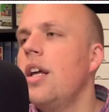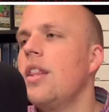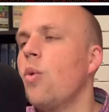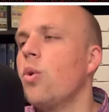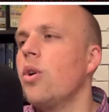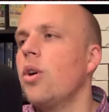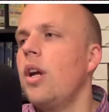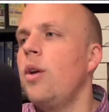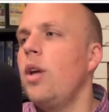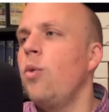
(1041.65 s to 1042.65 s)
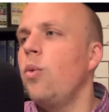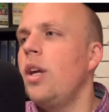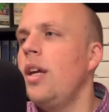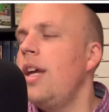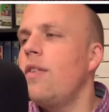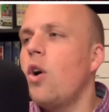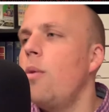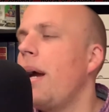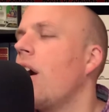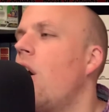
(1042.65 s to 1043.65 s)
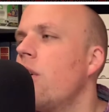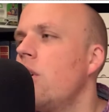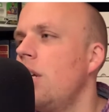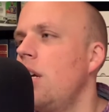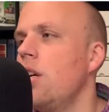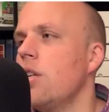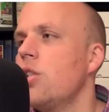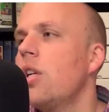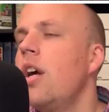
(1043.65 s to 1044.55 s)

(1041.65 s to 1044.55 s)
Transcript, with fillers: There were it, even going back hundred years,